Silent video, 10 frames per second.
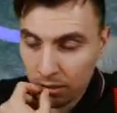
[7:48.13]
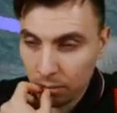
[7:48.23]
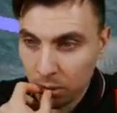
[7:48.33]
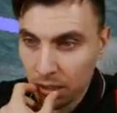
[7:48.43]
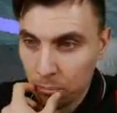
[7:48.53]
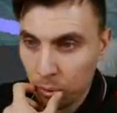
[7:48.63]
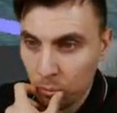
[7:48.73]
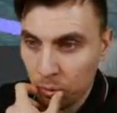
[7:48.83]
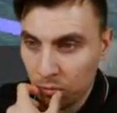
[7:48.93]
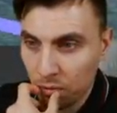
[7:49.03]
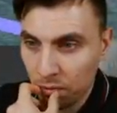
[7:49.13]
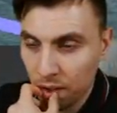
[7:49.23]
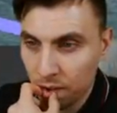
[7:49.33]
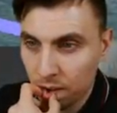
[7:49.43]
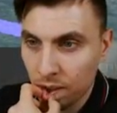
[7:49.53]
then we get Boom off the
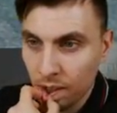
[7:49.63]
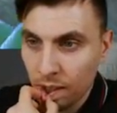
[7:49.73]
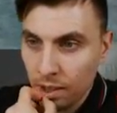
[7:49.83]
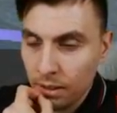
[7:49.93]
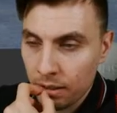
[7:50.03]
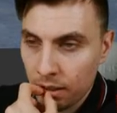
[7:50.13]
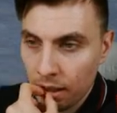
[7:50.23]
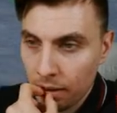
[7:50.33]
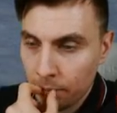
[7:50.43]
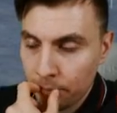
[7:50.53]
field. Yeah.